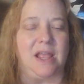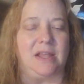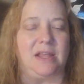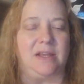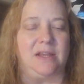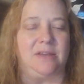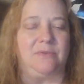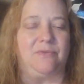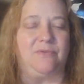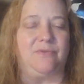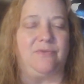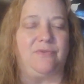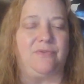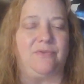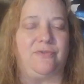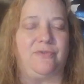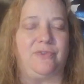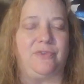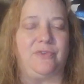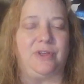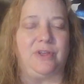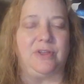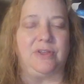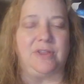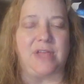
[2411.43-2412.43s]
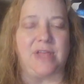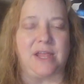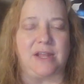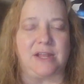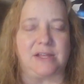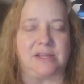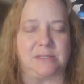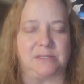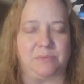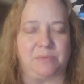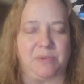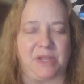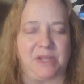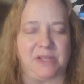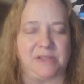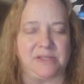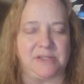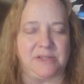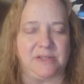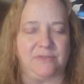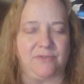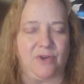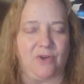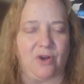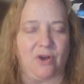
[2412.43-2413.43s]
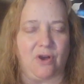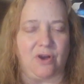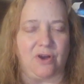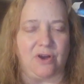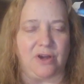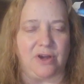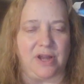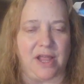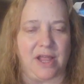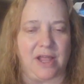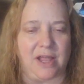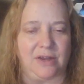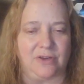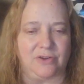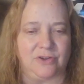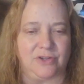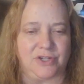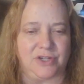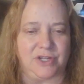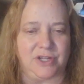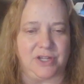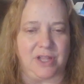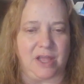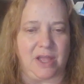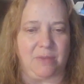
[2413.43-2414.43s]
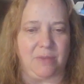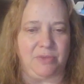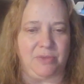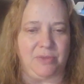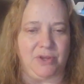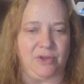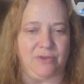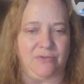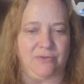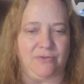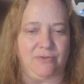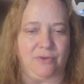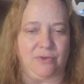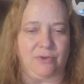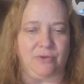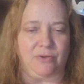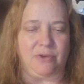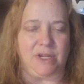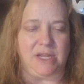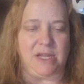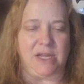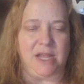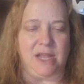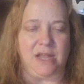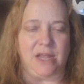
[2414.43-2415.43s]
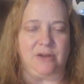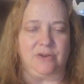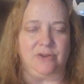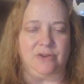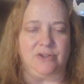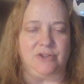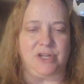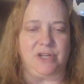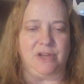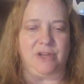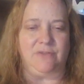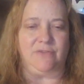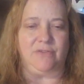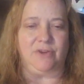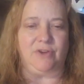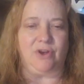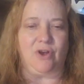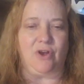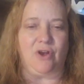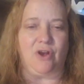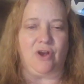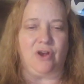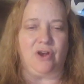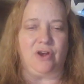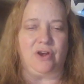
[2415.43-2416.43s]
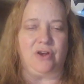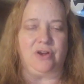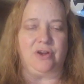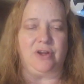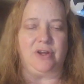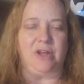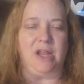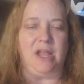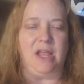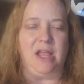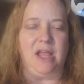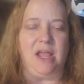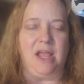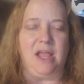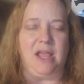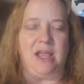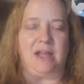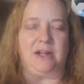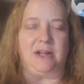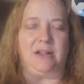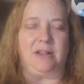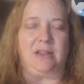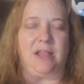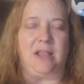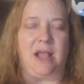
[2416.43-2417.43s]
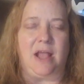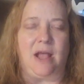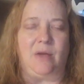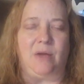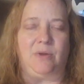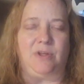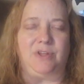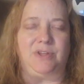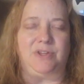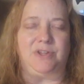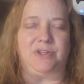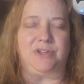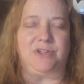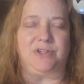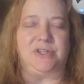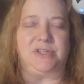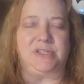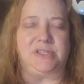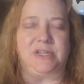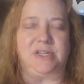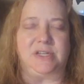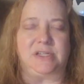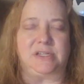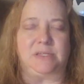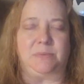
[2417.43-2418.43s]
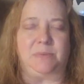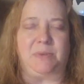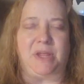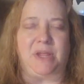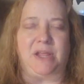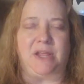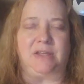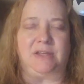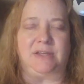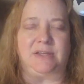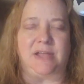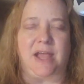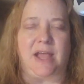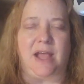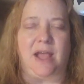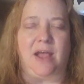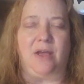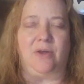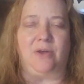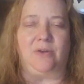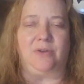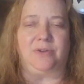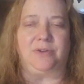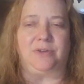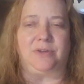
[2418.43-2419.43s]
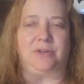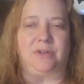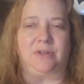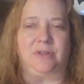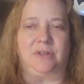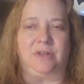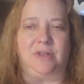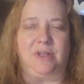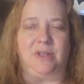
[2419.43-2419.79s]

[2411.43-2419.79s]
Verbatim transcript: and feel that expansive heart energy, that beautiful green energy of your heart, and allow it to just expand out.